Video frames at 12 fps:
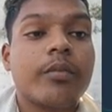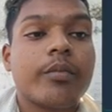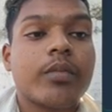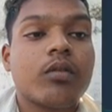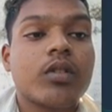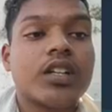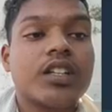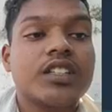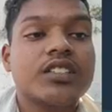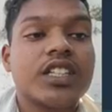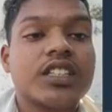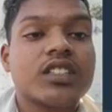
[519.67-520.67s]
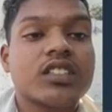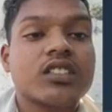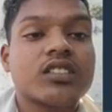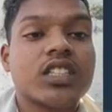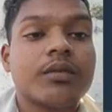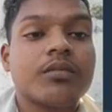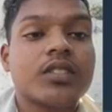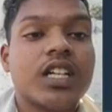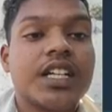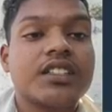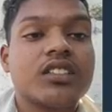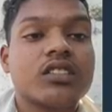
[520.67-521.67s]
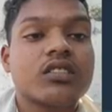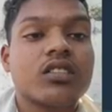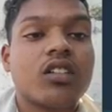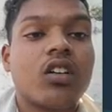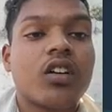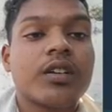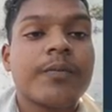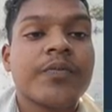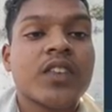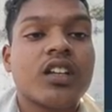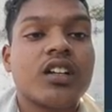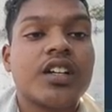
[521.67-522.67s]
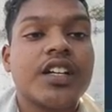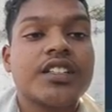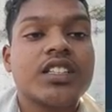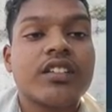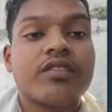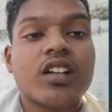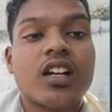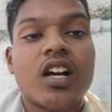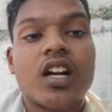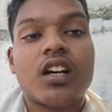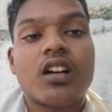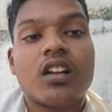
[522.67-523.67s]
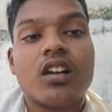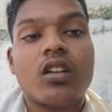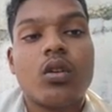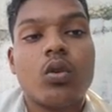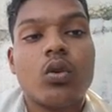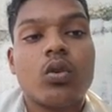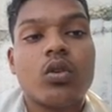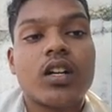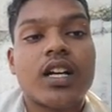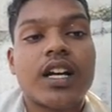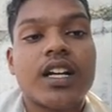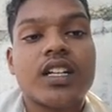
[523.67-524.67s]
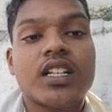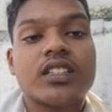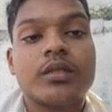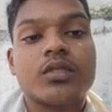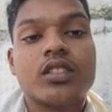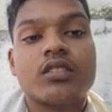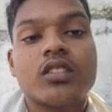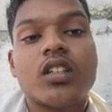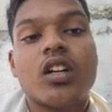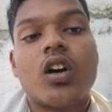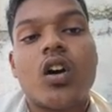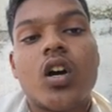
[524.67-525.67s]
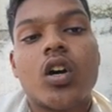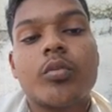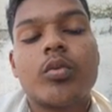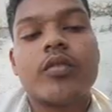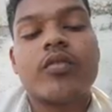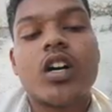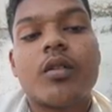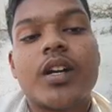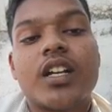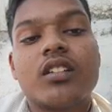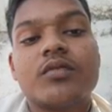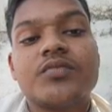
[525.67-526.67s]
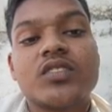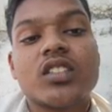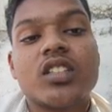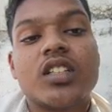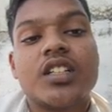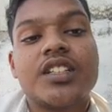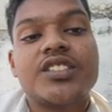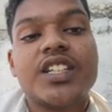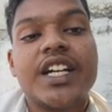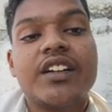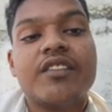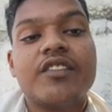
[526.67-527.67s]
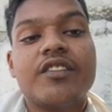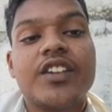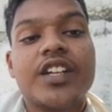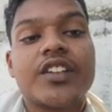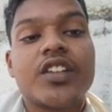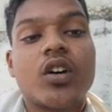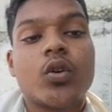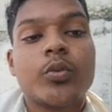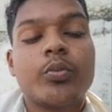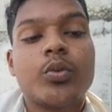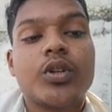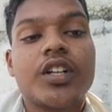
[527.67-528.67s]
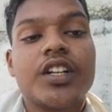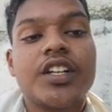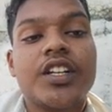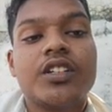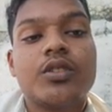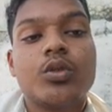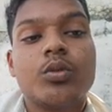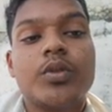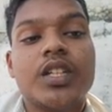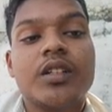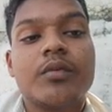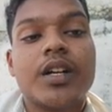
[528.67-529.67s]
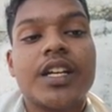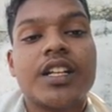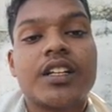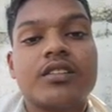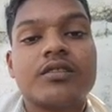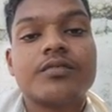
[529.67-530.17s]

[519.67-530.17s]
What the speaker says: powered designs. Some ICs are designed for ultra low current consumption. Output format decide where the output need to be in binary.